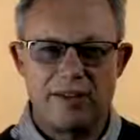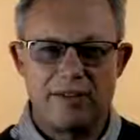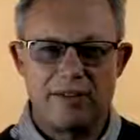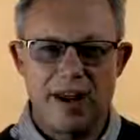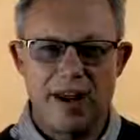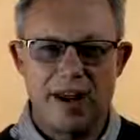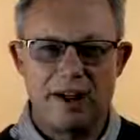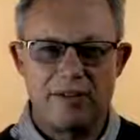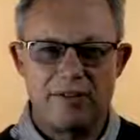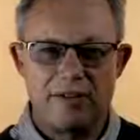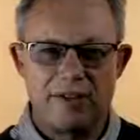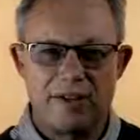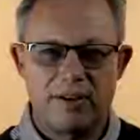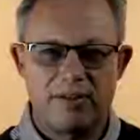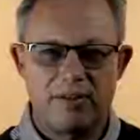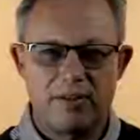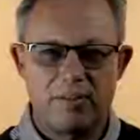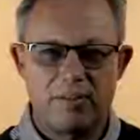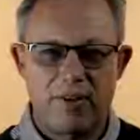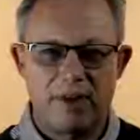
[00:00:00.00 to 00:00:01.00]
ground to give
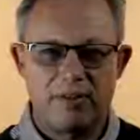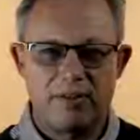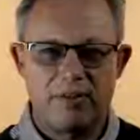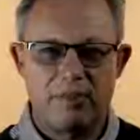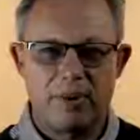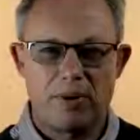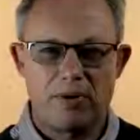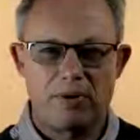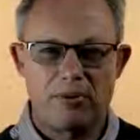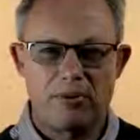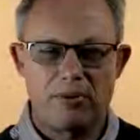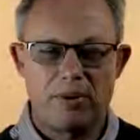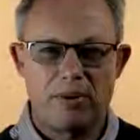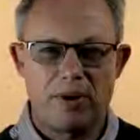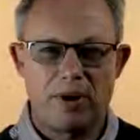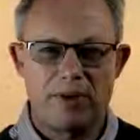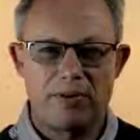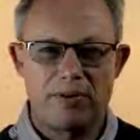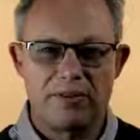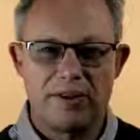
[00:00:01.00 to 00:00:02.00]
the best possible
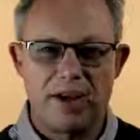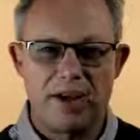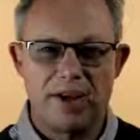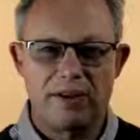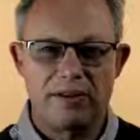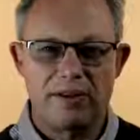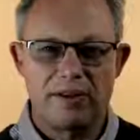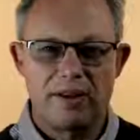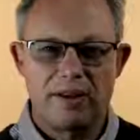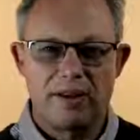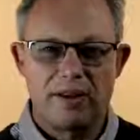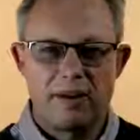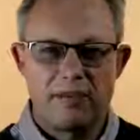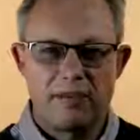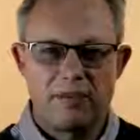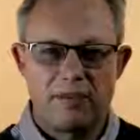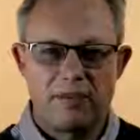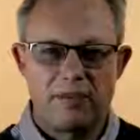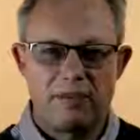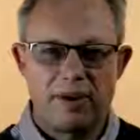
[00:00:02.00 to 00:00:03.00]
contact
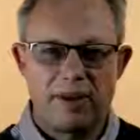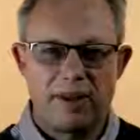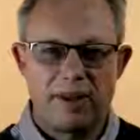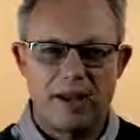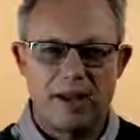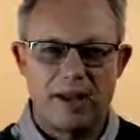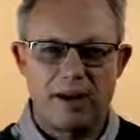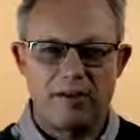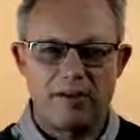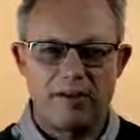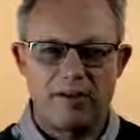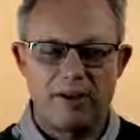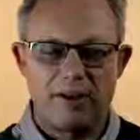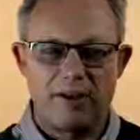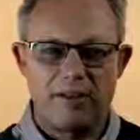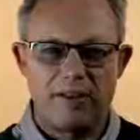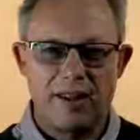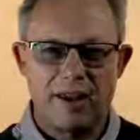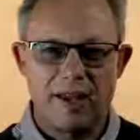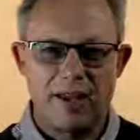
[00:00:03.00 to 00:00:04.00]
between the outside
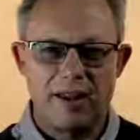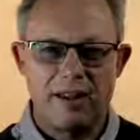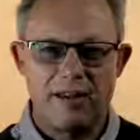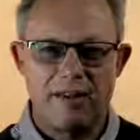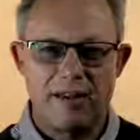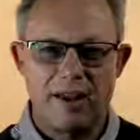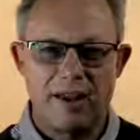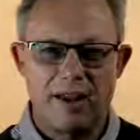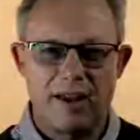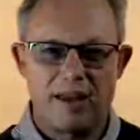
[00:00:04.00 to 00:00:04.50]
of the heater